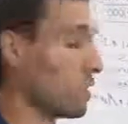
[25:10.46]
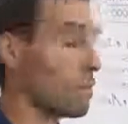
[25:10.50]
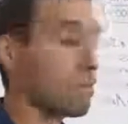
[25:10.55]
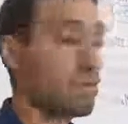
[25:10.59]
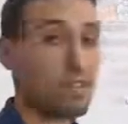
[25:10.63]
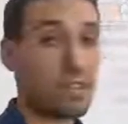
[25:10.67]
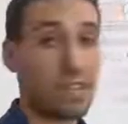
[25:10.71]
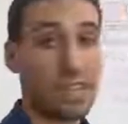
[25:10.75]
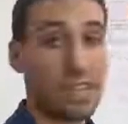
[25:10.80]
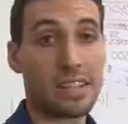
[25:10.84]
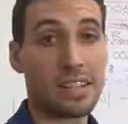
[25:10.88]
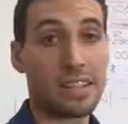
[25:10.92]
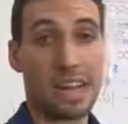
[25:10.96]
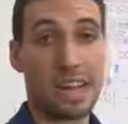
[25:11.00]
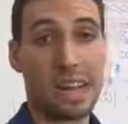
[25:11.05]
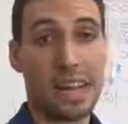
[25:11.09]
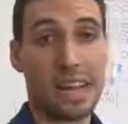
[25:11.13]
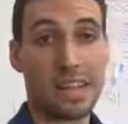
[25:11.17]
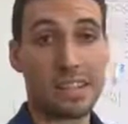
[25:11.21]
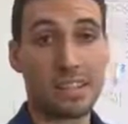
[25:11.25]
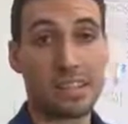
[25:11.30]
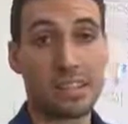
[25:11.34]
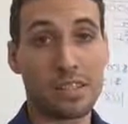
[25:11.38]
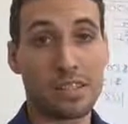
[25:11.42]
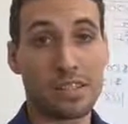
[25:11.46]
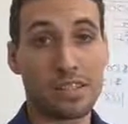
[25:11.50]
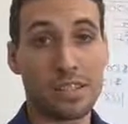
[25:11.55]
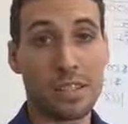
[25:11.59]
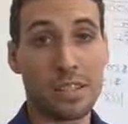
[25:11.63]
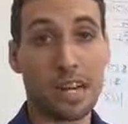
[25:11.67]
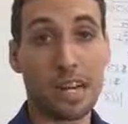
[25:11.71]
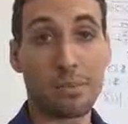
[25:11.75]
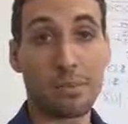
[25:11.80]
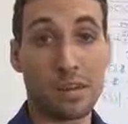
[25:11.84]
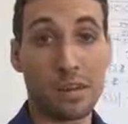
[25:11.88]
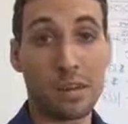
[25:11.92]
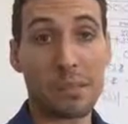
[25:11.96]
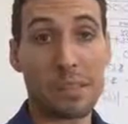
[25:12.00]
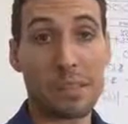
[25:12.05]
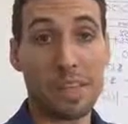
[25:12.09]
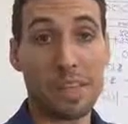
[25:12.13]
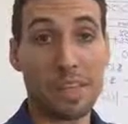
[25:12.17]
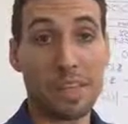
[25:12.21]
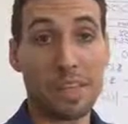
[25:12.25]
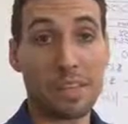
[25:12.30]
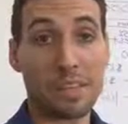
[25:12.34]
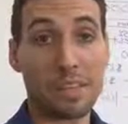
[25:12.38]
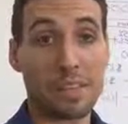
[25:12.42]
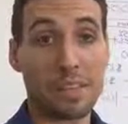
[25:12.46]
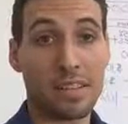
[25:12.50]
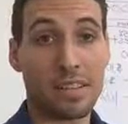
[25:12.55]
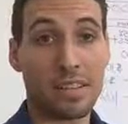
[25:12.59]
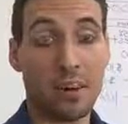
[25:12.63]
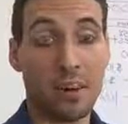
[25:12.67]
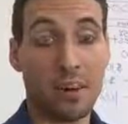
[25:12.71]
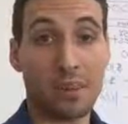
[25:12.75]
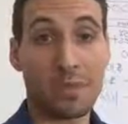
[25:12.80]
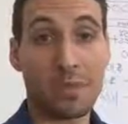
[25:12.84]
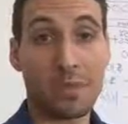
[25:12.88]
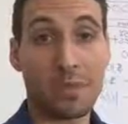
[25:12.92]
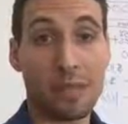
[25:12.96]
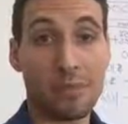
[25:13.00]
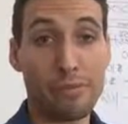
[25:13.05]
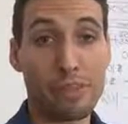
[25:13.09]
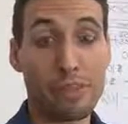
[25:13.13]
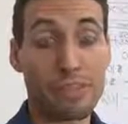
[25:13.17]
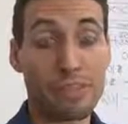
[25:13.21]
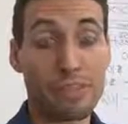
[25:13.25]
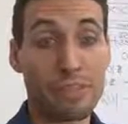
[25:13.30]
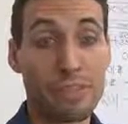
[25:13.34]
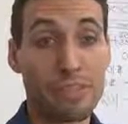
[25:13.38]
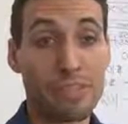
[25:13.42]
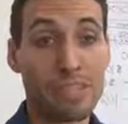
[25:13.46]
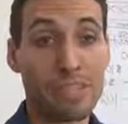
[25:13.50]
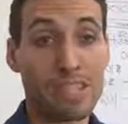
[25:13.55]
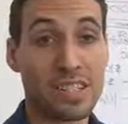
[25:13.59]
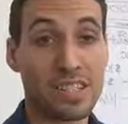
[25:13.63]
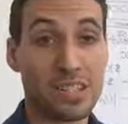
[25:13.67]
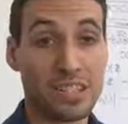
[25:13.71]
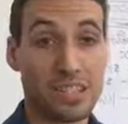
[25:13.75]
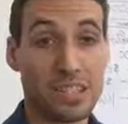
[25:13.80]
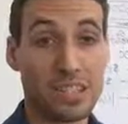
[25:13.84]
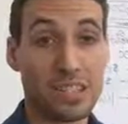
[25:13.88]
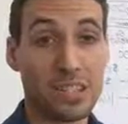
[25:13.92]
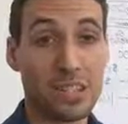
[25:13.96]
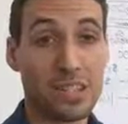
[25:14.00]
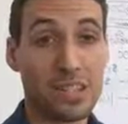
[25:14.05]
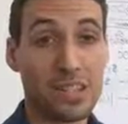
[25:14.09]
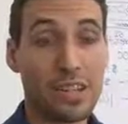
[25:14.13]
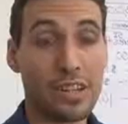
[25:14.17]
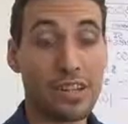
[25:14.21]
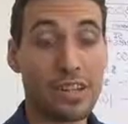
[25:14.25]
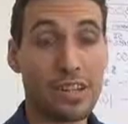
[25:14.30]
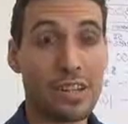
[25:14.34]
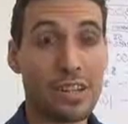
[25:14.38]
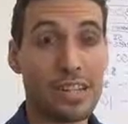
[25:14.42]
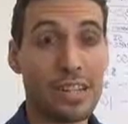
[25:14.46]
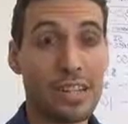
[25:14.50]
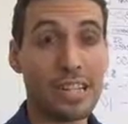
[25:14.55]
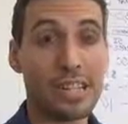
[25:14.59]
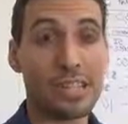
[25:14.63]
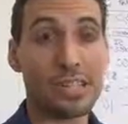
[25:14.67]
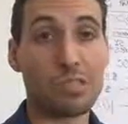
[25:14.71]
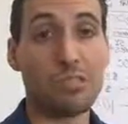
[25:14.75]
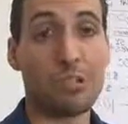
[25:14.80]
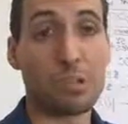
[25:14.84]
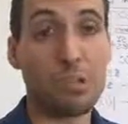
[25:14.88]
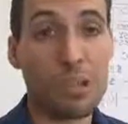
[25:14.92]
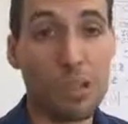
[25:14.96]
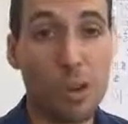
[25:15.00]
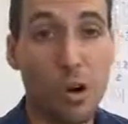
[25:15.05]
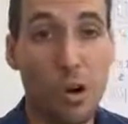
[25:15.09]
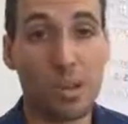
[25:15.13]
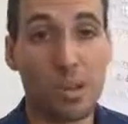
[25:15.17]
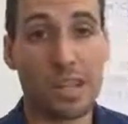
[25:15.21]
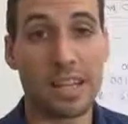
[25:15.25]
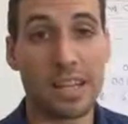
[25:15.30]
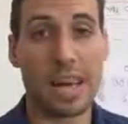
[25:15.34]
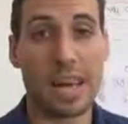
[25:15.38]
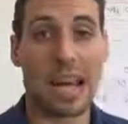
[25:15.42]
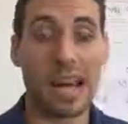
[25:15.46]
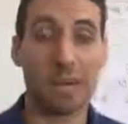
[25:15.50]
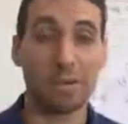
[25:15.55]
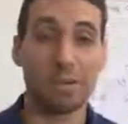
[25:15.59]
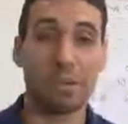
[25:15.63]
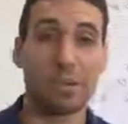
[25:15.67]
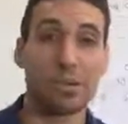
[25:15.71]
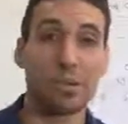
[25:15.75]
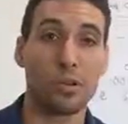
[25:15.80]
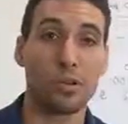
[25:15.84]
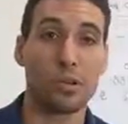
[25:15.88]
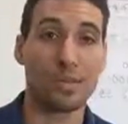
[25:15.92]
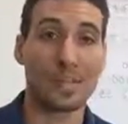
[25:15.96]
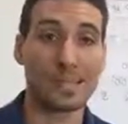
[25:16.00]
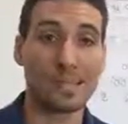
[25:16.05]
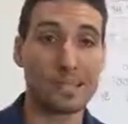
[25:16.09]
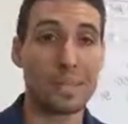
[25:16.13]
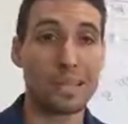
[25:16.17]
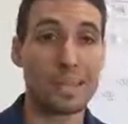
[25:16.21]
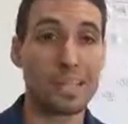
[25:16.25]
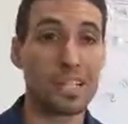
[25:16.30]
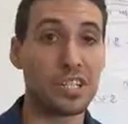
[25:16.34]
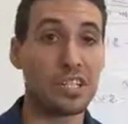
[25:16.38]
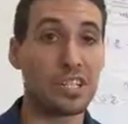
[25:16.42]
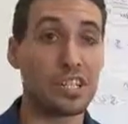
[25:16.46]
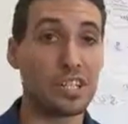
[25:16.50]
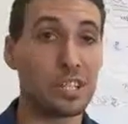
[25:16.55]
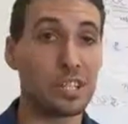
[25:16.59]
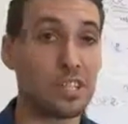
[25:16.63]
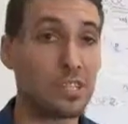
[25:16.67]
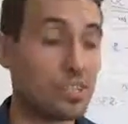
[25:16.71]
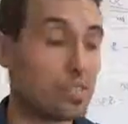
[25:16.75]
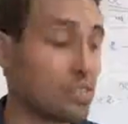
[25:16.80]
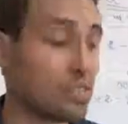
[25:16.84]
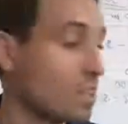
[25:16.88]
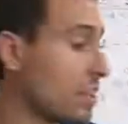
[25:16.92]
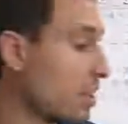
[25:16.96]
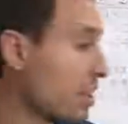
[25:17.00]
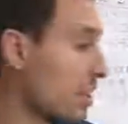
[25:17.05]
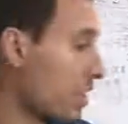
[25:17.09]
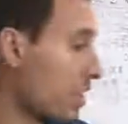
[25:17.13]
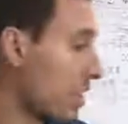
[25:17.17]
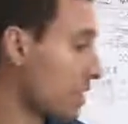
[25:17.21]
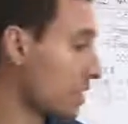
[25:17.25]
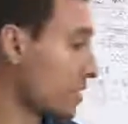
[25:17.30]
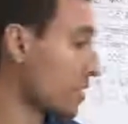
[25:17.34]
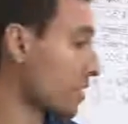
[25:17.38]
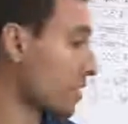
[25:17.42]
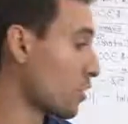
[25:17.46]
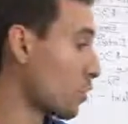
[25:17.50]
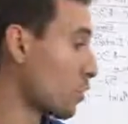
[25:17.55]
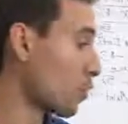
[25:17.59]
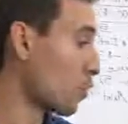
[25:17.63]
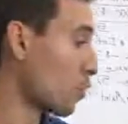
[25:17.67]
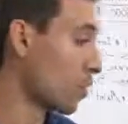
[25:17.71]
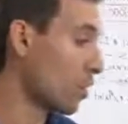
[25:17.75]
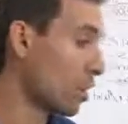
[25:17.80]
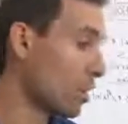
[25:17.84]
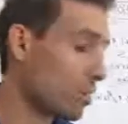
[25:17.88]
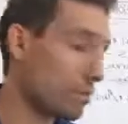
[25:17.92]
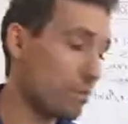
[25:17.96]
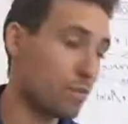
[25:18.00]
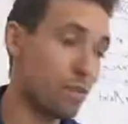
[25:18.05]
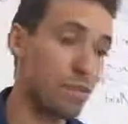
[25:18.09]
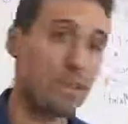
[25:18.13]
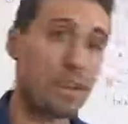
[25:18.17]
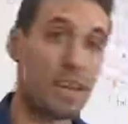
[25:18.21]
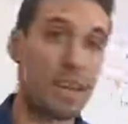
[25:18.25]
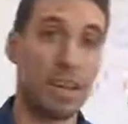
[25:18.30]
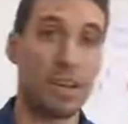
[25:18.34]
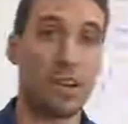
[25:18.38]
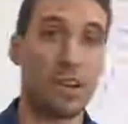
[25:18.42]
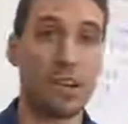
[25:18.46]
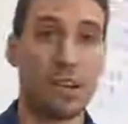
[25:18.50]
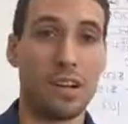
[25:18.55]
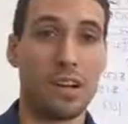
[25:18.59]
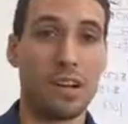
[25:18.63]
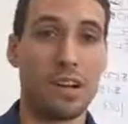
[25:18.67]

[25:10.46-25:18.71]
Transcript: thing that I recommend all of my investors consider is what we call capital expenditures. Another word for that,